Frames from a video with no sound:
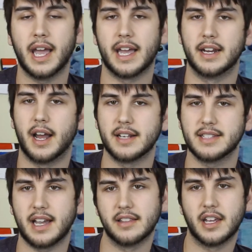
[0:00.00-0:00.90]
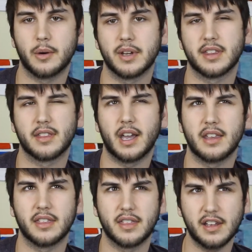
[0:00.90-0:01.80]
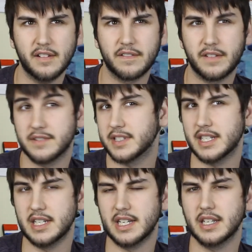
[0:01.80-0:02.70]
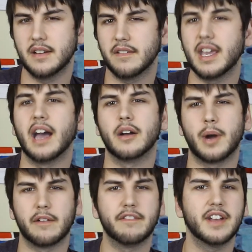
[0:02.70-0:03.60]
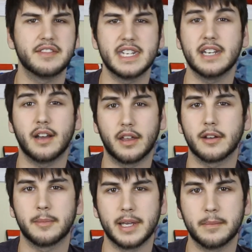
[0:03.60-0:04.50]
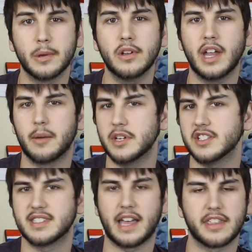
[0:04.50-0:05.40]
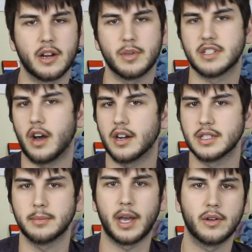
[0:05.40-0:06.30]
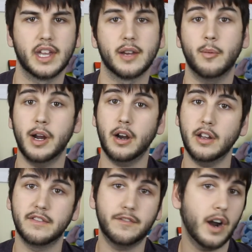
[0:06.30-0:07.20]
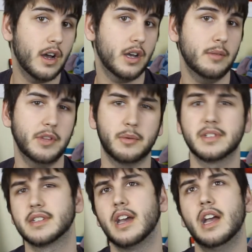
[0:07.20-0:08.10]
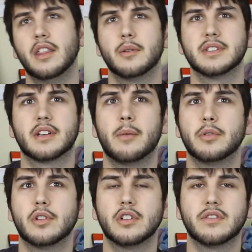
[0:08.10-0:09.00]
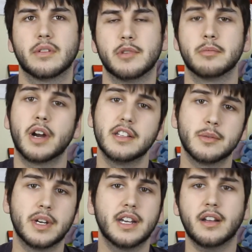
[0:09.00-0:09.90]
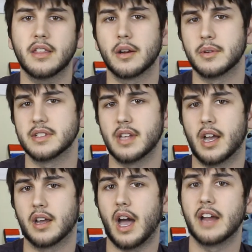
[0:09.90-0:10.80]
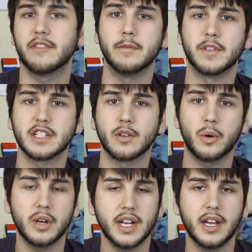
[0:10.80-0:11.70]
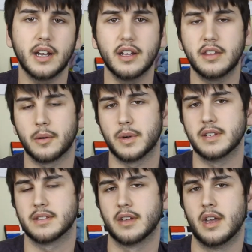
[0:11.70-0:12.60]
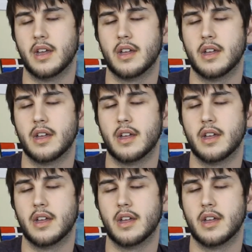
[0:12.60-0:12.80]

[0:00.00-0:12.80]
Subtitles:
And I sat in there with, I think, around 15 other people, and we just sat there and we talked about, like, where are you from? There was a couple girls from New Brunswick, there was a guy from Victoria, there was